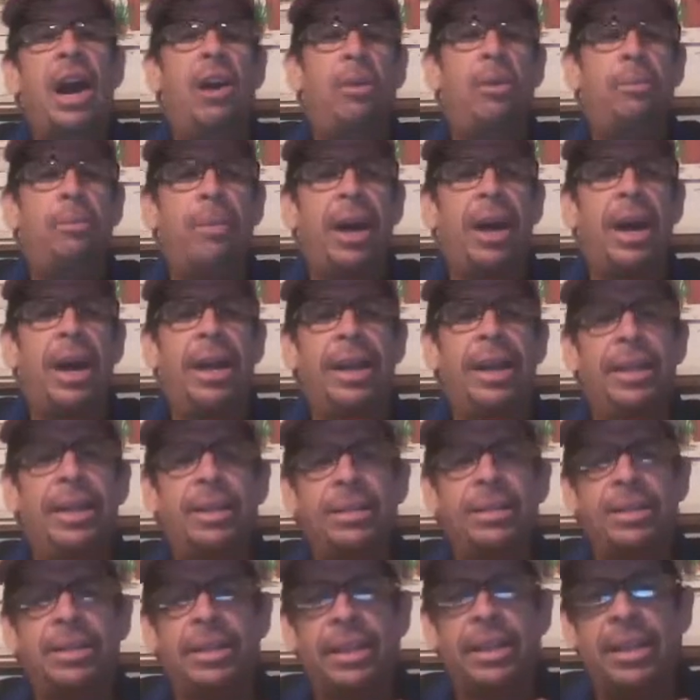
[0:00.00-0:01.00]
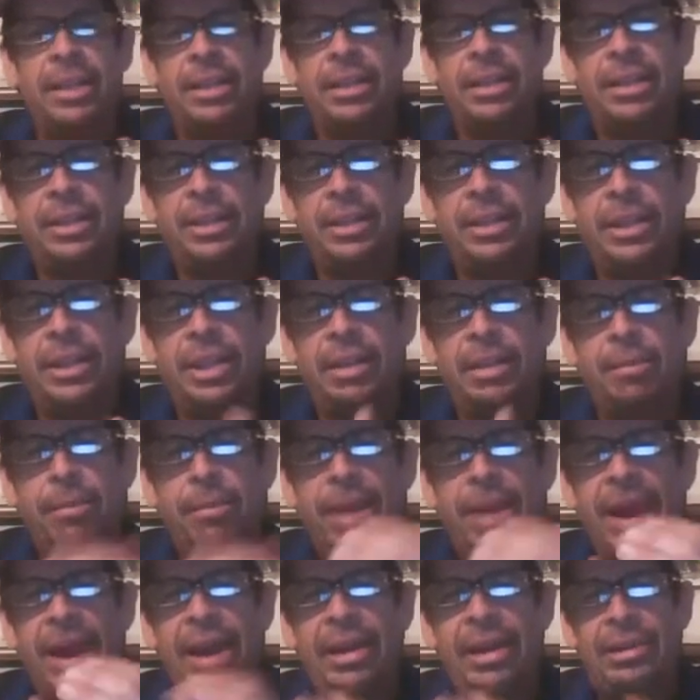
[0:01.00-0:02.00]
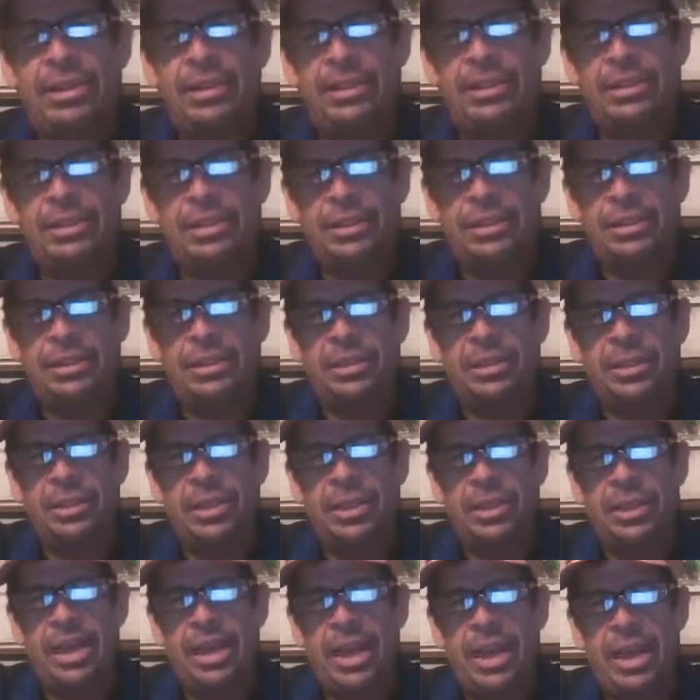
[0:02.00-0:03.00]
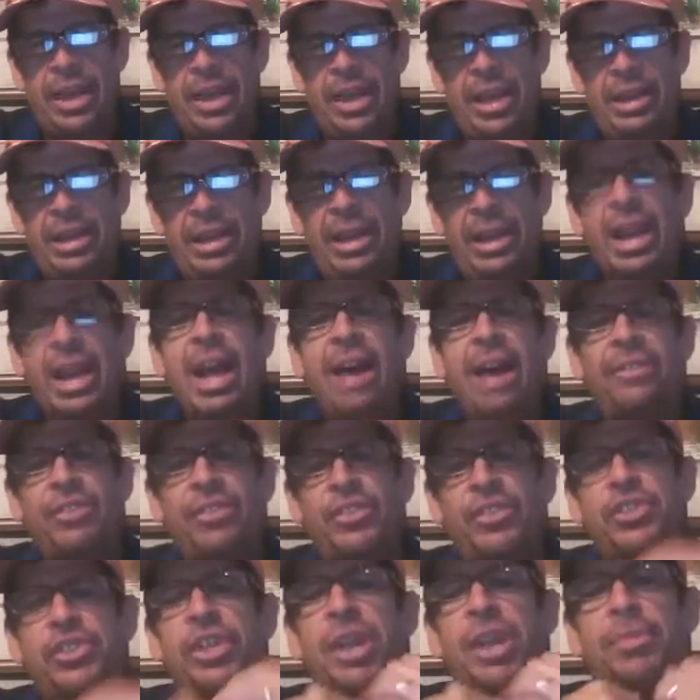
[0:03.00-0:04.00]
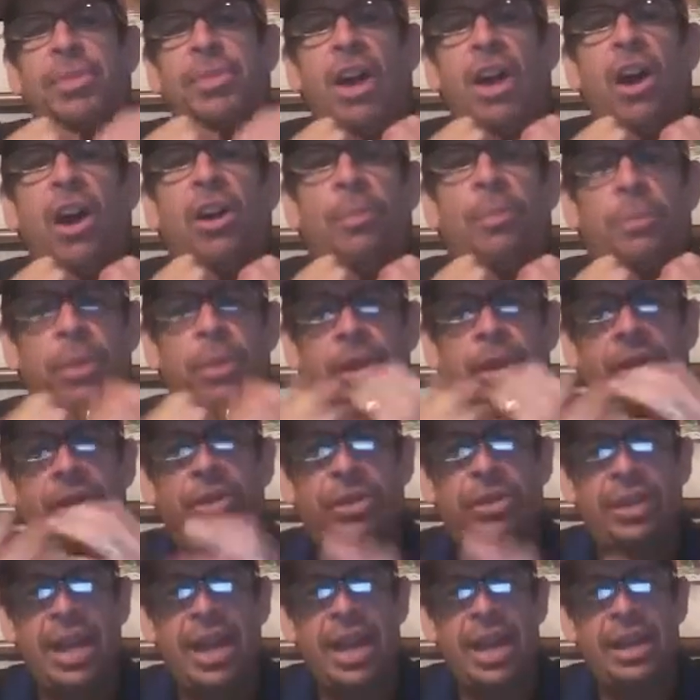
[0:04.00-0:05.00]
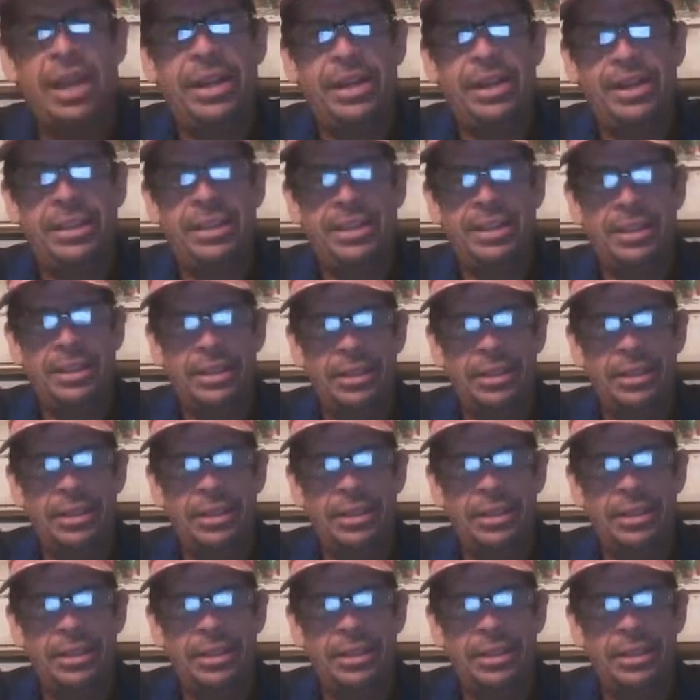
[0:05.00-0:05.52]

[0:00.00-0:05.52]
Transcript: our mind in manners and it has shaped our personalities,